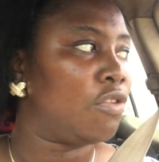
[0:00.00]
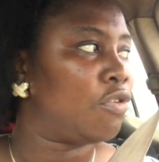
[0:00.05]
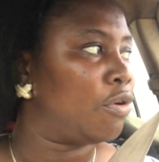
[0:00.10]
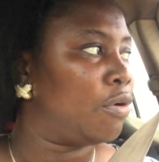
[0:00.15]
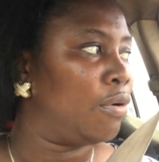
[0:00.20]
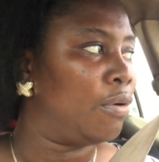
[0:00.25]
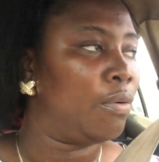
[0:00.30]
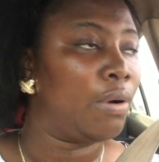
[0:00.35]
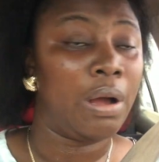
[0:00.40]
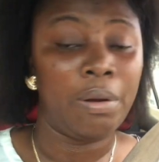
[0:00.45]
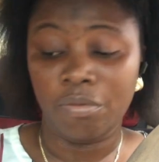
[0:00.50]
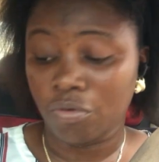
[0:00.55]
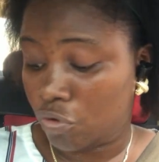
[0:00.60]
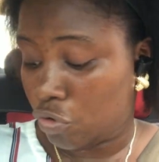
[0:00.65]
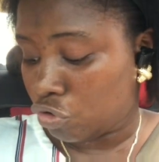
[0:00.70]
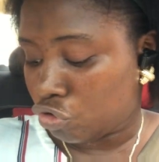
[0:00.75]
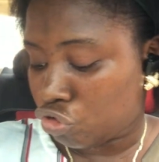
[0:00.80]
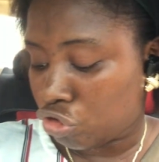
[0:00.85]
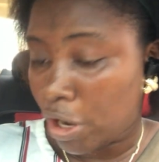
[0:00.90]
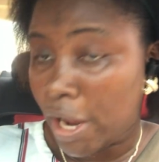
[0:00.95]
So I want to
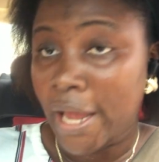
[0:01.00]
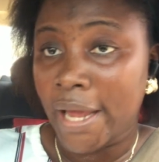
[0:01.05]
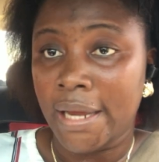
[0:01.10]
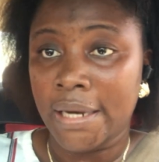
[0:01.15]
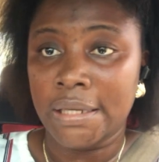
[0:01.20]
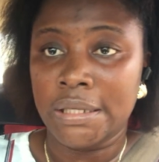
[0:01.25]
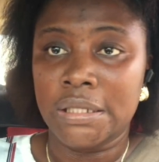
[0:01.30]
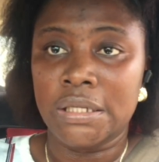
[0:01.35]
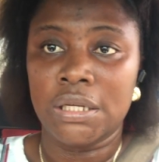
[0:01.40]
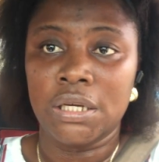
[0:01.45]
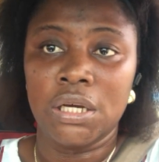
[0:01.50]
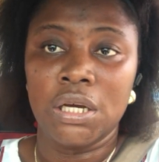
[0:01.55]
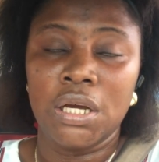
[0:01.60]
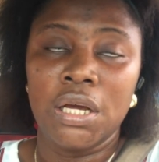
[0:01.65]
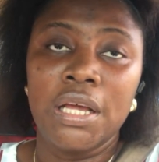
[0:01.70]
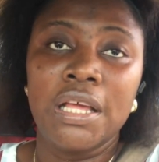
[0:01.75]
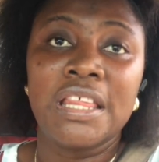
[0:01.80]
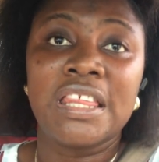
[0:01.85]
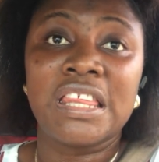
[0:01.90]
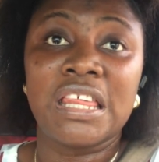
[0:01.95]
try and
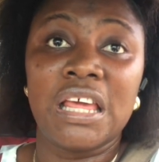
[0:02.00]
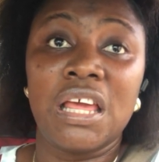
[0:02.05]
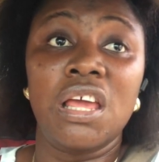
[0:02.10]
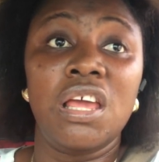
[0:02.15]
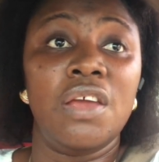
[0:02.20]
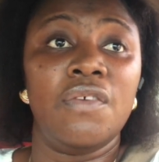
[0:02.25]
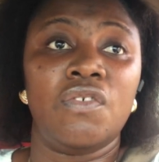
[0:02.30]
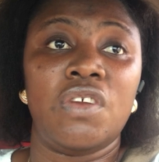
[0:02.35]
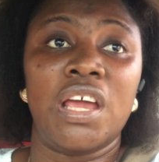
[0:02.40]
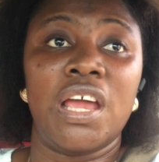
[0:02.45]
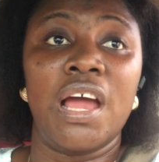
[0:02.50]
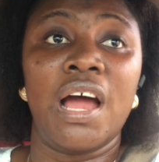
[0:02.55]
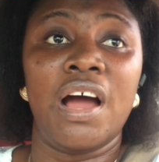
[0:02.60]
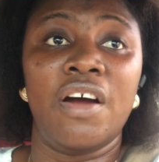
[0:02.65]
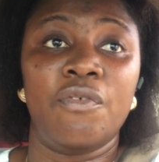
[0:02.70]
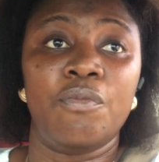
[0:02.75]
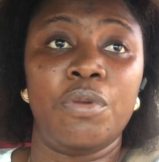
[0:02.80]
see if they have,